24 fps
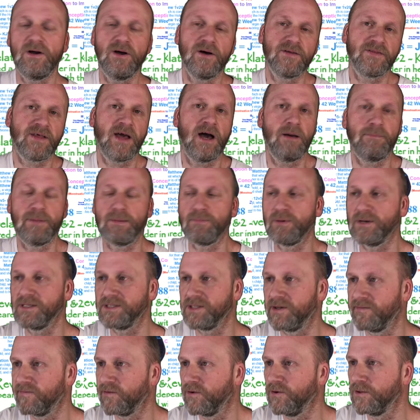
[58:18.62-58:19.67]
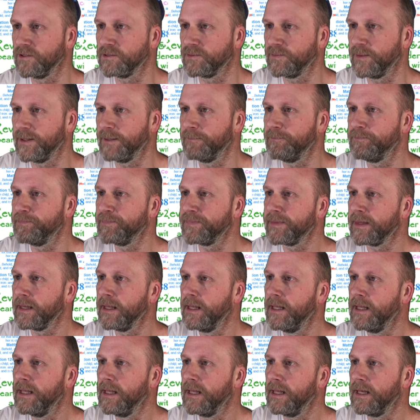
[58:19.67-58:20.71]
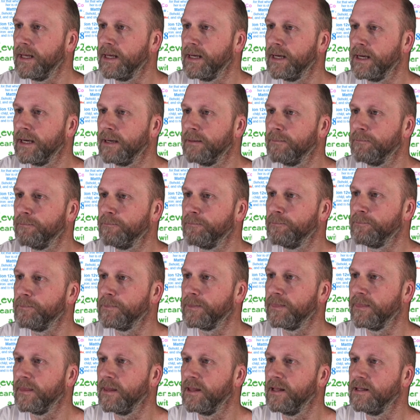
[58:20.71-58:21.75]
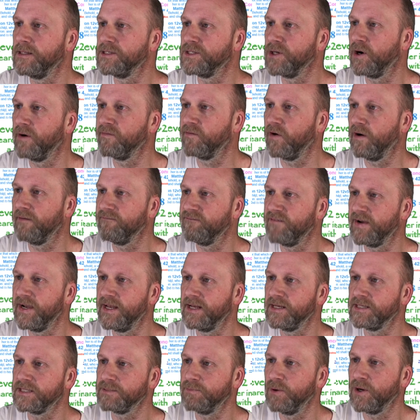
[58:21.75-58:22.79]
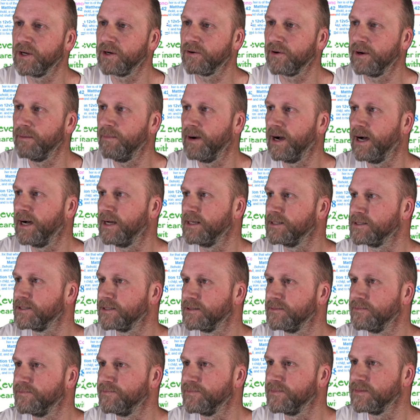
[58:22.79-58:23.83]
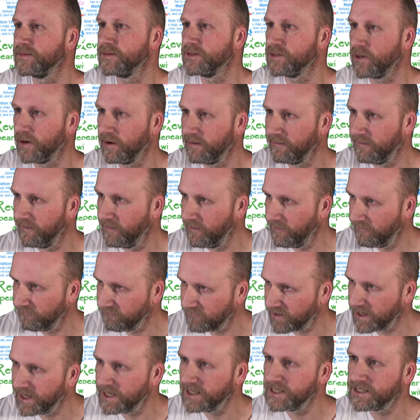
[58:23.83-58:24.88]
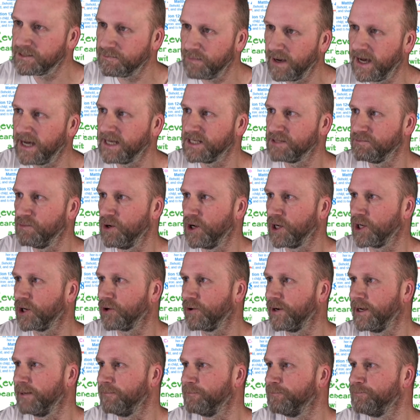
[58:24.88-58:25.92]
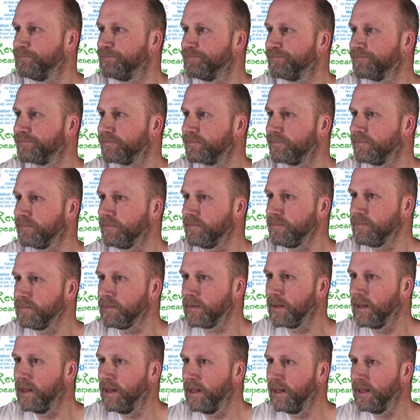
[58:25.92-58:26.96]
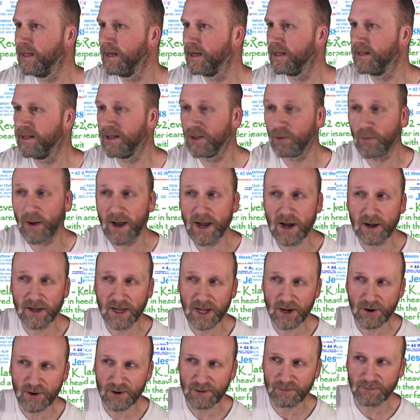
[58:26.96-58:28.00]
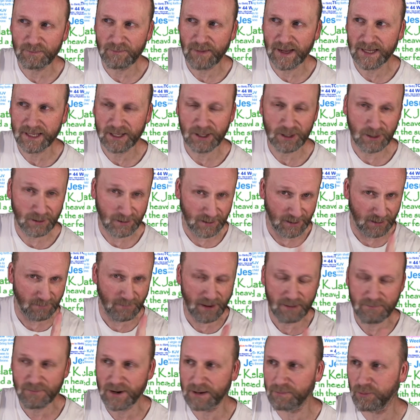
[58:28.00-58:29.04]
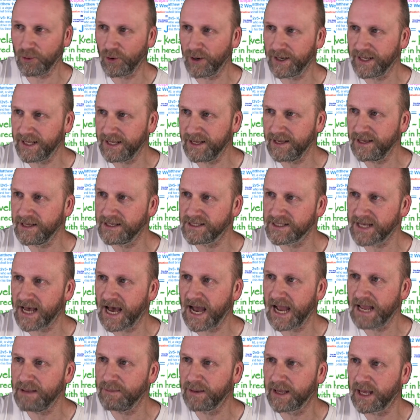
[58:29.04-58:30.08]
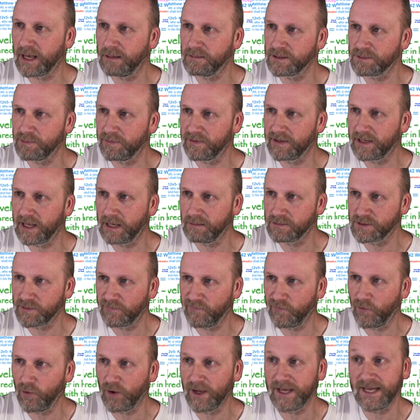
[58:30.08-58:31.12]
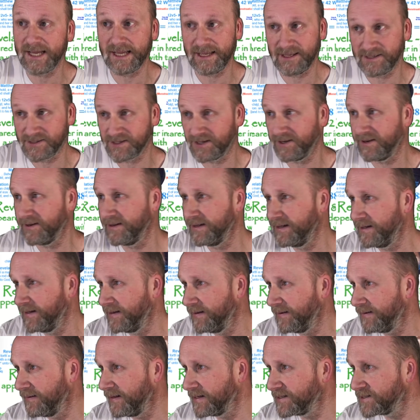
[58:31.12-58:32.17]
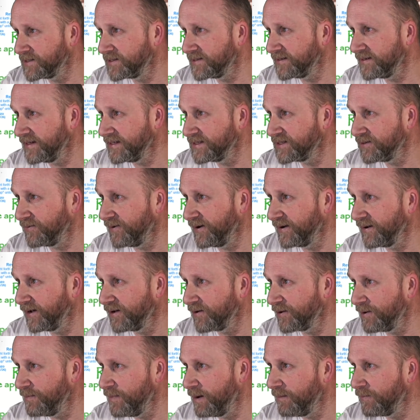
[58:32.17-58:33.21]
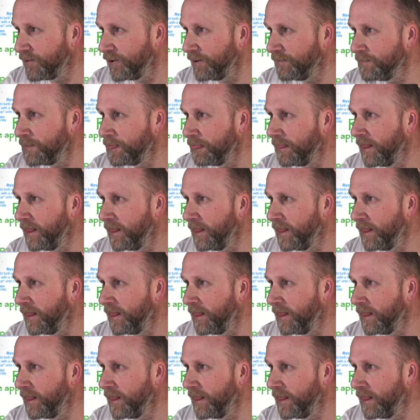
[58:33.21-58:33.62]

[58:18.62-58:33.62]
can't be present, of course. But so I've got Venus, Mercury, Mars. Sorry, Venus, Mars, Mercury. Now the way I'm going to make a memory point here is A comes before E. So that's the way I'm going to remember it.